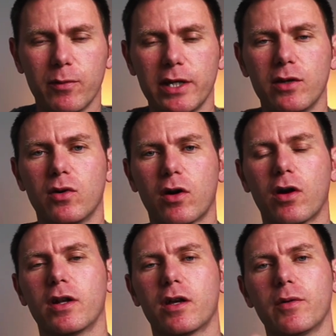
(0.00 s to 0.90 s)
where you're not
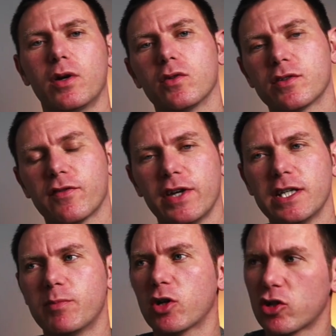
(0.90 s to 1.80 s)
kind of going onto
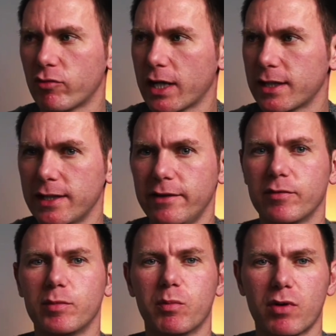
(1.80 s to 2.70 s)
Facebook directly
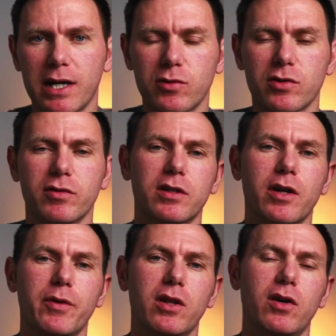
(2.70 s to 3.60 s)
from your browser and
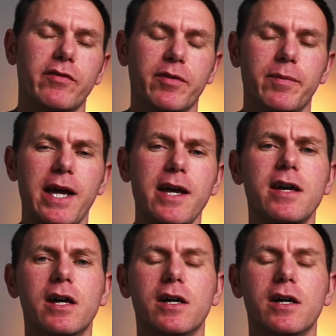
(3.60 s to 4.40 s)
going live from there.